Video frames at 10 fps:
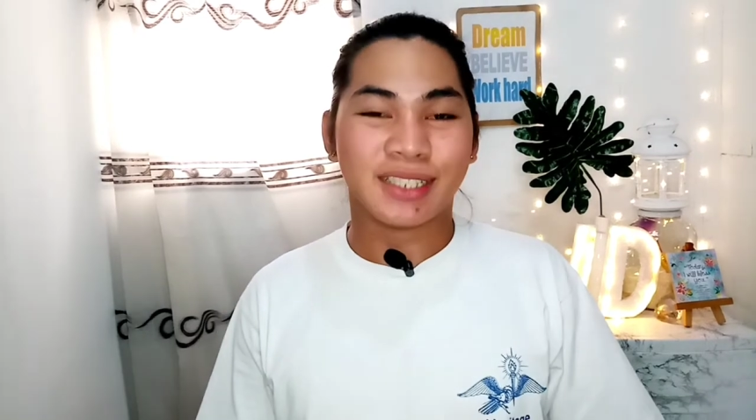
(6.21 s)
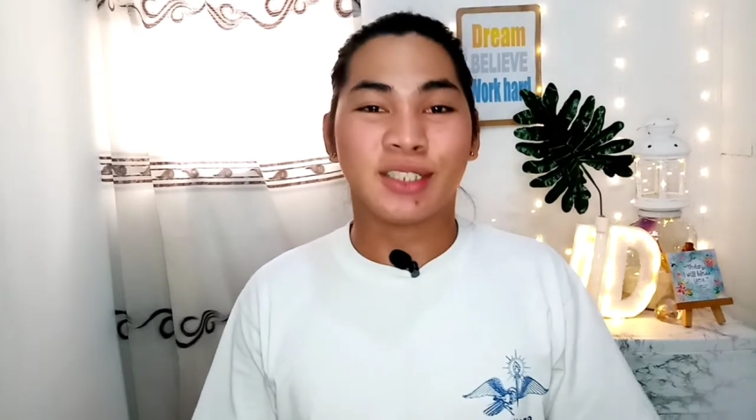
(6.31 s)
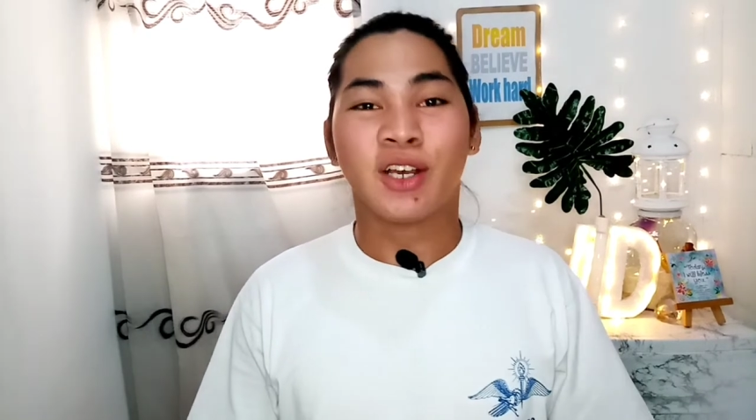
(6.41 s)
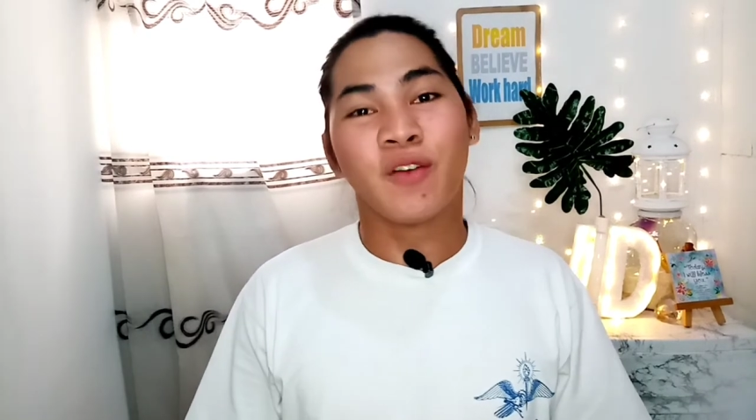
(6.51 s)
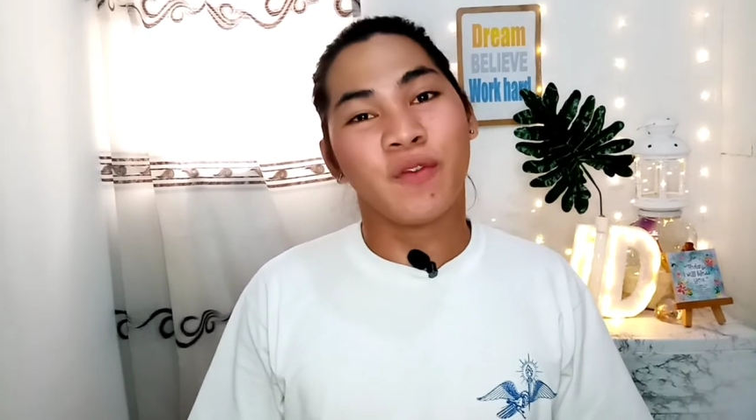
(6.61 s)

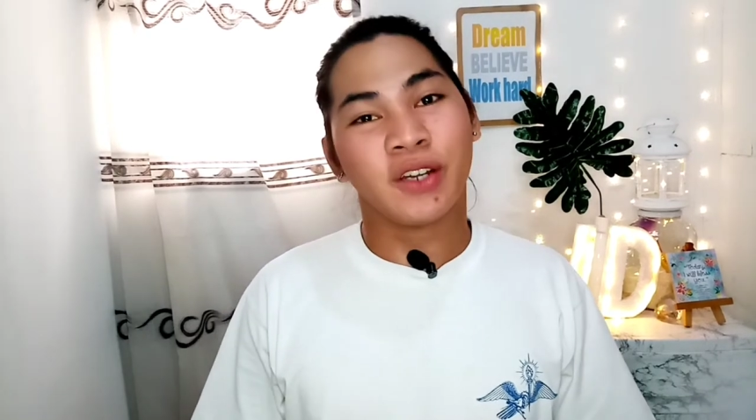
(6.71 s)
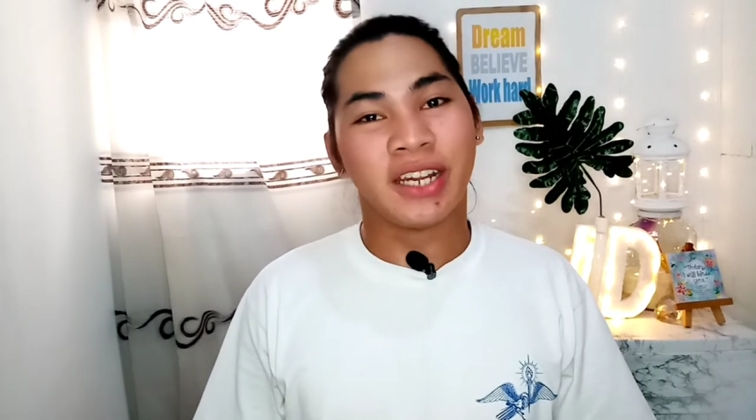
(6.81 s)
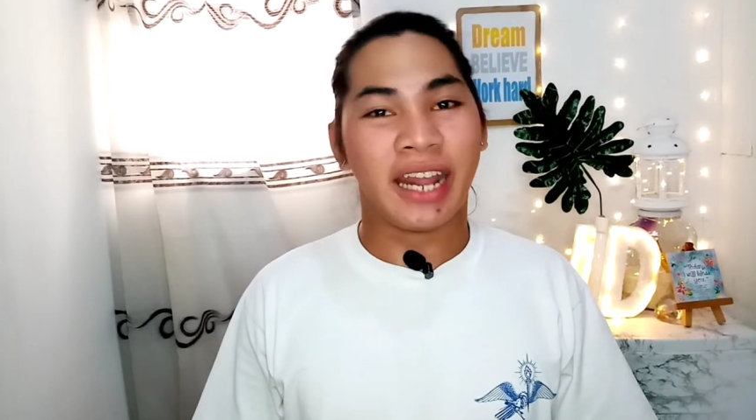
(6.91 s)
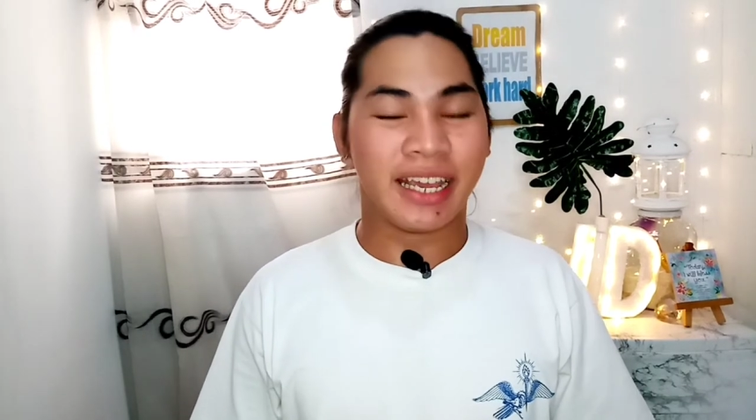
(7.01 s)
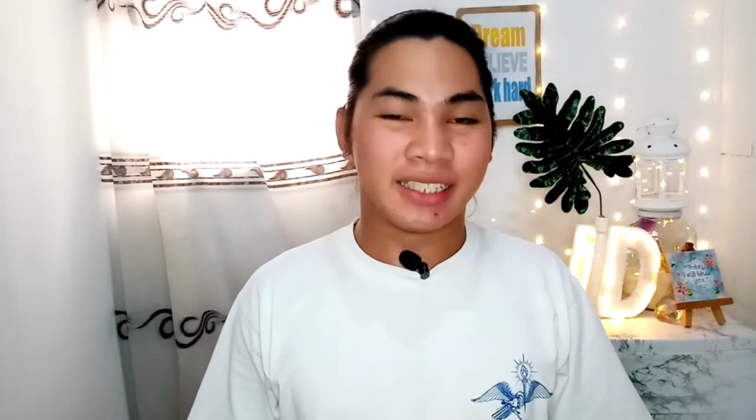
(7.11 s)
So for
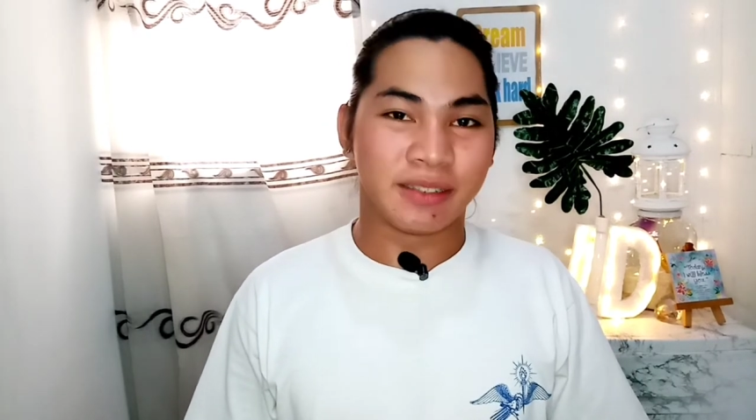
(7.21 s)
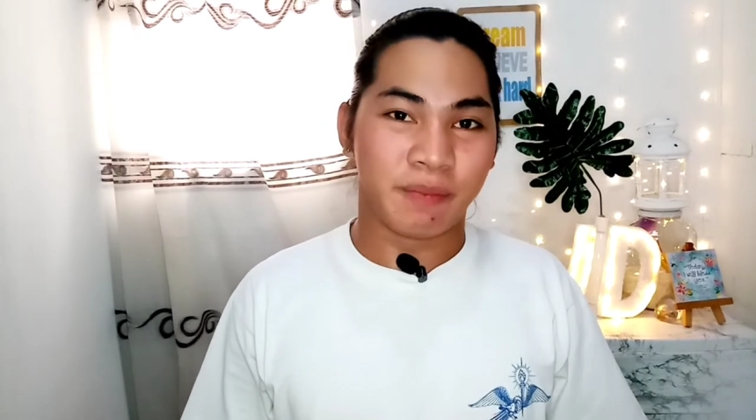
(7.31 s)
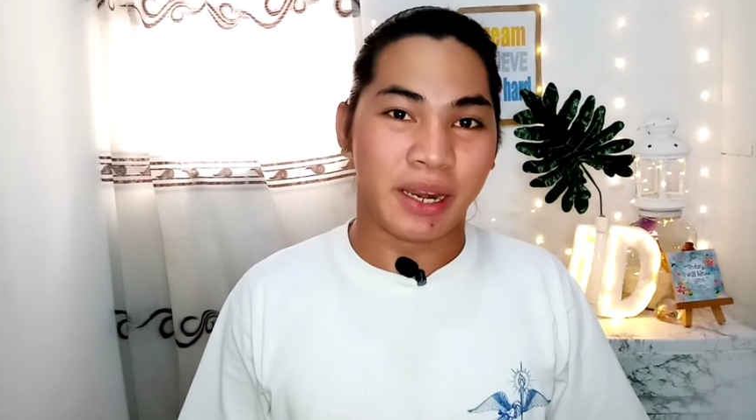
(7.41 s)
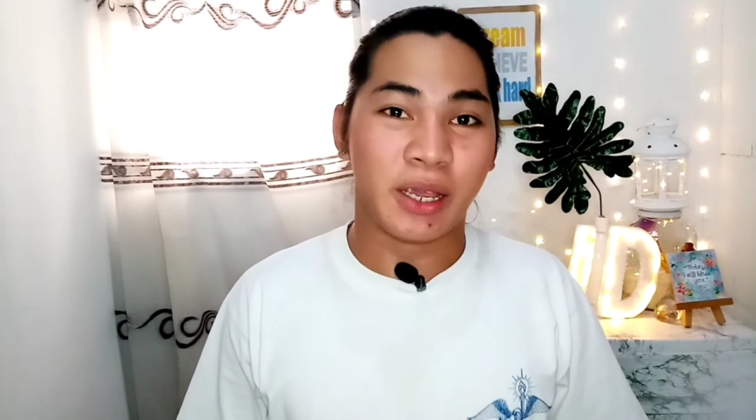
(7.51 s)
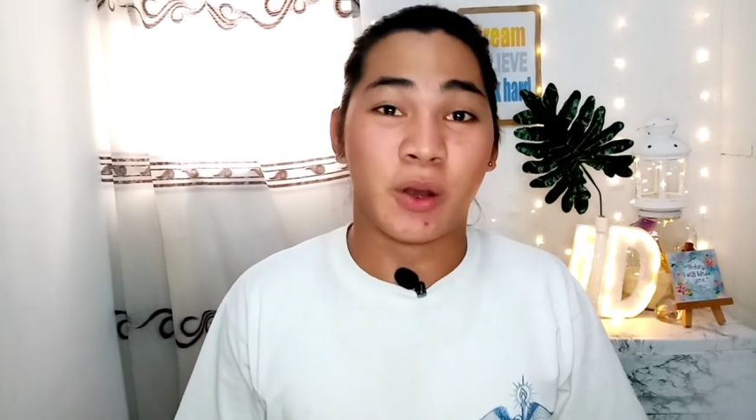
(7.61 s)
today's
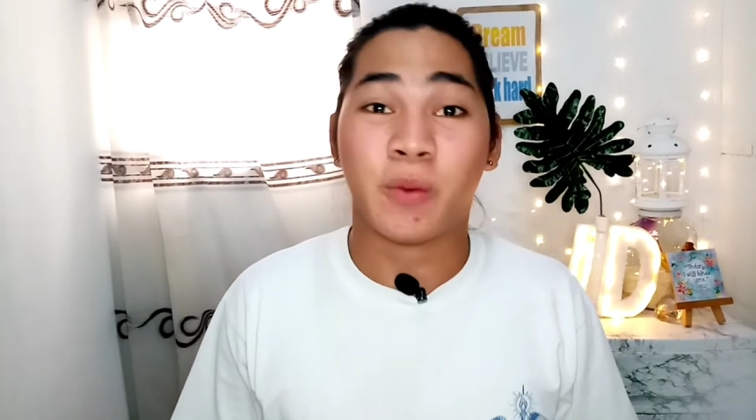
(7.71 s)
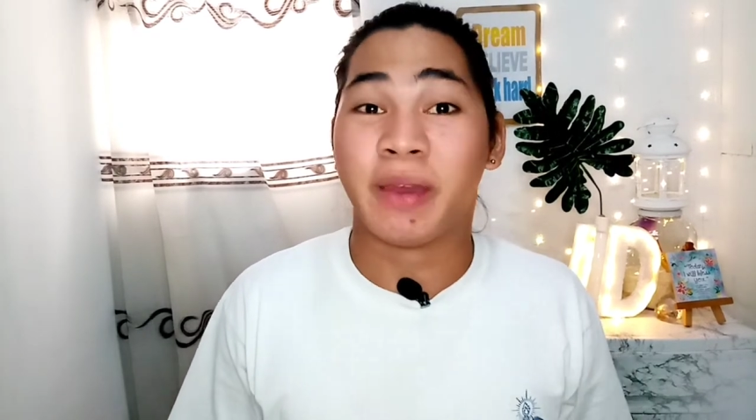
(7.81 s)
video,